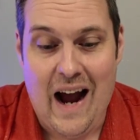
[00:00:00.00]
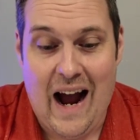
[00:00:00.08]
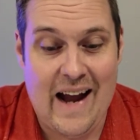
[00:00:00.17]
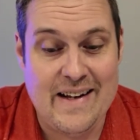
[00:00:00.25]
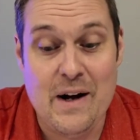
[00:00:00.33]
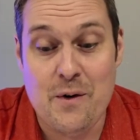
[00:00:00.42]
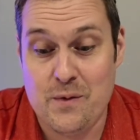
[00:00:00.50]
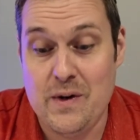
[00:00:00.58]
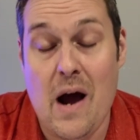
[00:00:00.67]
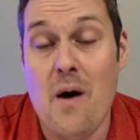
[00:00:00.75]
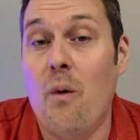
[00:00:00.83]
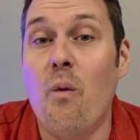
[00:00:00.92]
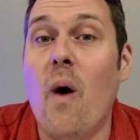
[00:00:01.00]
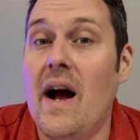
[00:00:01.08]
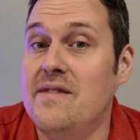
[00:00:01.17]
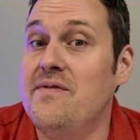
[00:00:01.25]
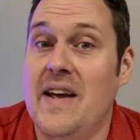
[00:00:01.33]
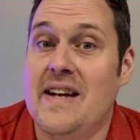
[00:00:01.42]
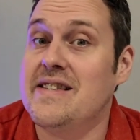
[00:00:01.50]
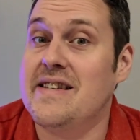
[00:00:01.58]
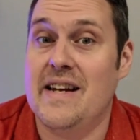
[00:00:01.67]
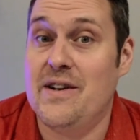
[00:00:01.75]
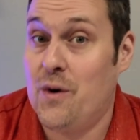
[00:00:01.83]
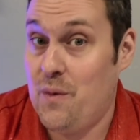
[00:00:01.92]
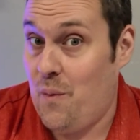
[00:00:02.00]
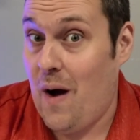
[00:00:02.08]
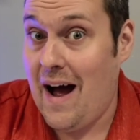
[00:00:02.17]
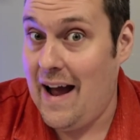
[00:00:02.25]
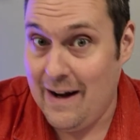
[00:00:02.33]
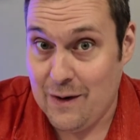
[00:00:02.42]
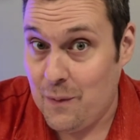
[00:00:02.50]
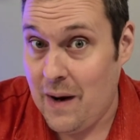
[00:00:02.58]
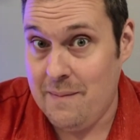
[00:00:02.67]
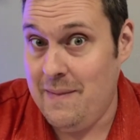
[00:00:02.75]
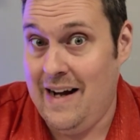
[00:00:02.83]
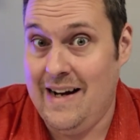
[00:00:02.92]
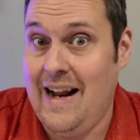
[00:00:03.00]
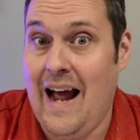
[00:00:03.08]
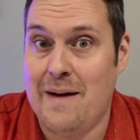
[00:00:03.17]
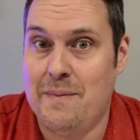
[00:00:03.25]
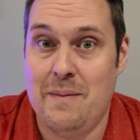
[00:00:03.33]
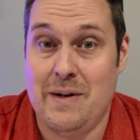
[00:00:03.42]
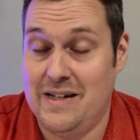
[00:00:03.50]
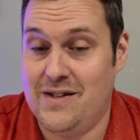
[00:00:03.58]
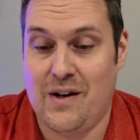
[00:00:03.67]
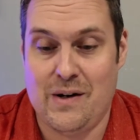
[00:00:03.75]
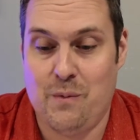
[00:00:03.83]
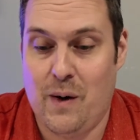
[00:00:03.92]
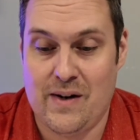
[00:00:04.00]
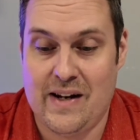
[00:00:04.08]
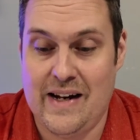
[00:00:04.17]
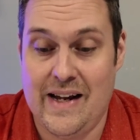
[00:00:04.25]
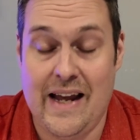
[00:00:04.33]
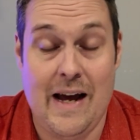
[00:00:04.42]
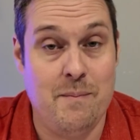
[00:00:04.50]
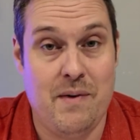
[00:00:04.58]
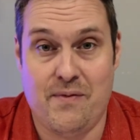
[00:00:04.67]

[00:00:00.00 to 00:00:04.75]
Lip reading: I don't know what fixed it or why or what made it happy, but it started working again.